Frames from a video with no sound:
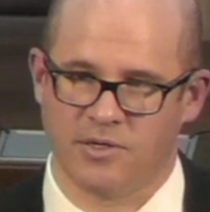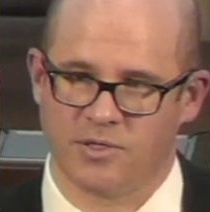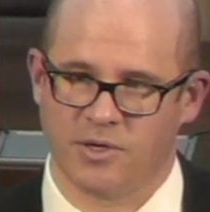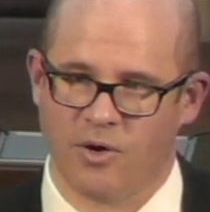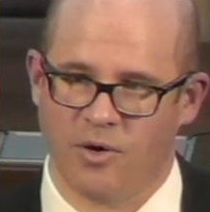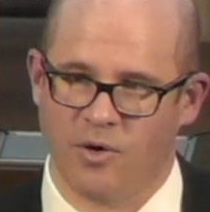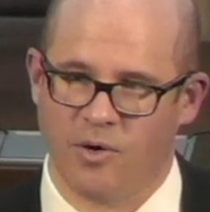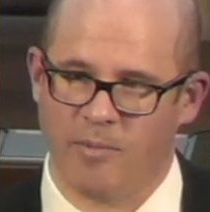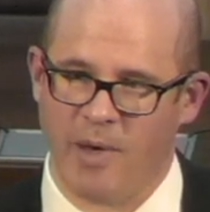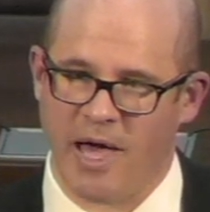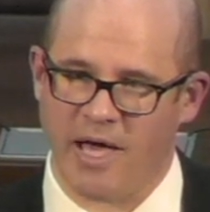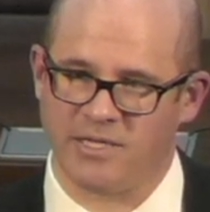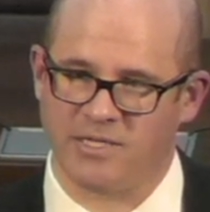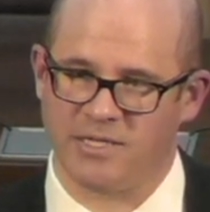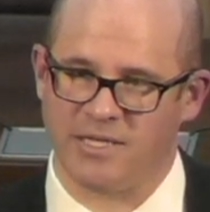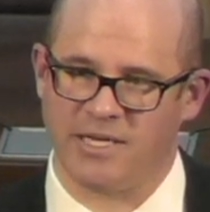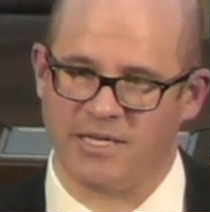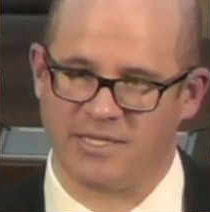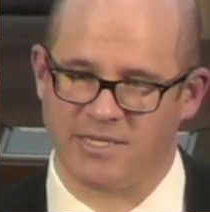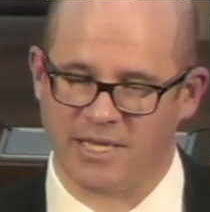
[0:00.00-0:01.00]
So
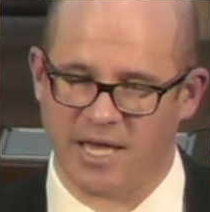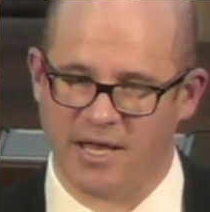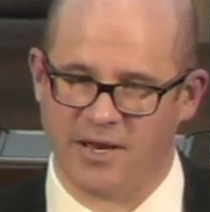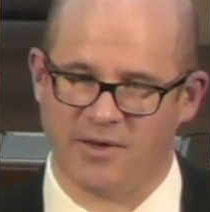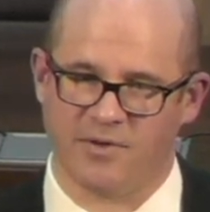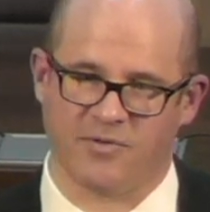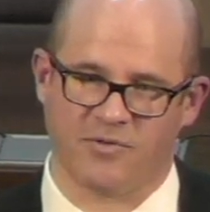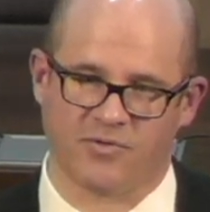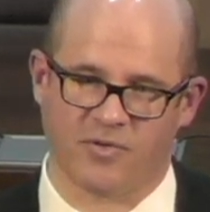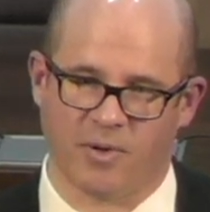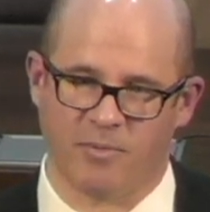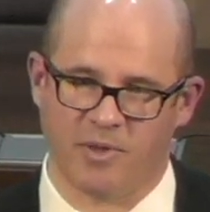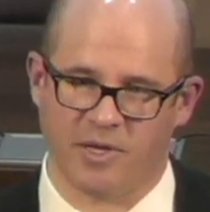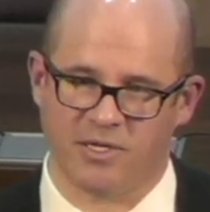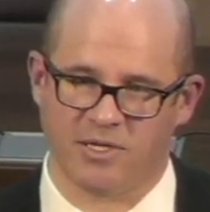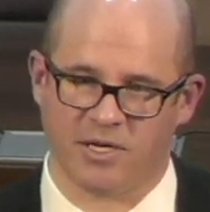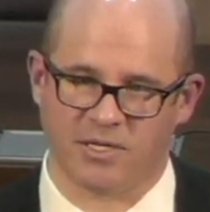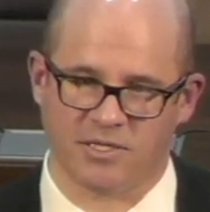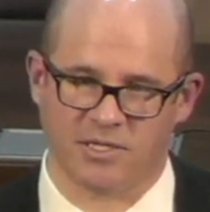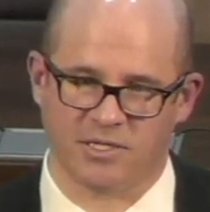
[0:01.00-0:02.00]
imagine the incentives from the
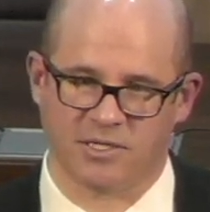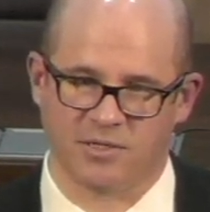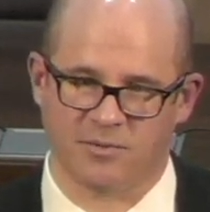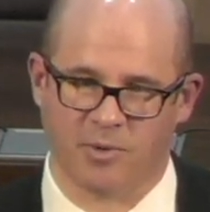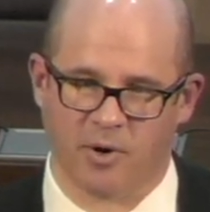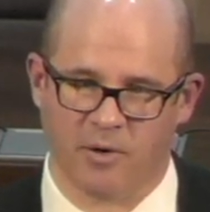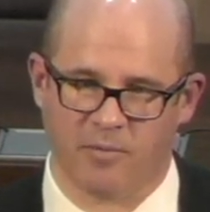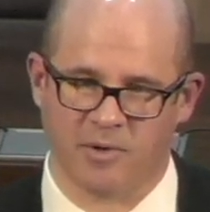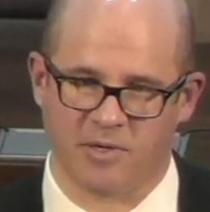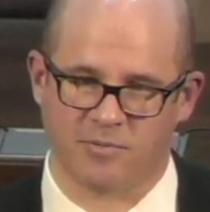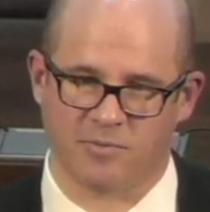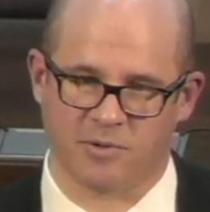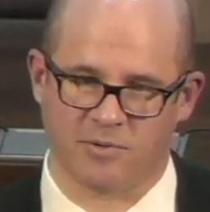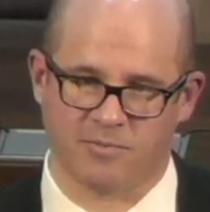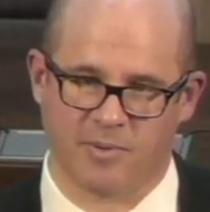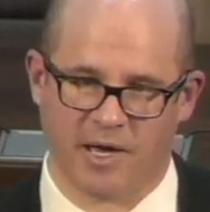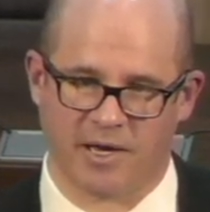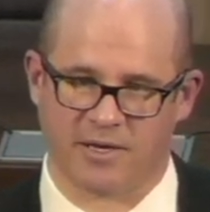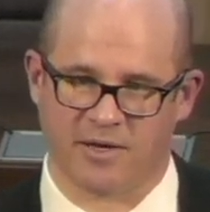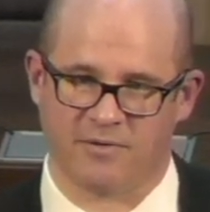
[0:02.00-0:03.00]
Justice Department's
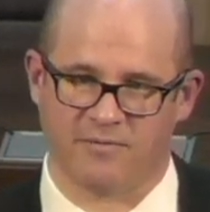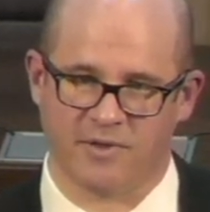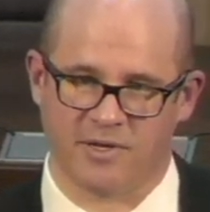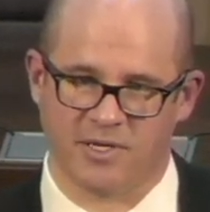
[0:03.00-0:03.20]
perspective.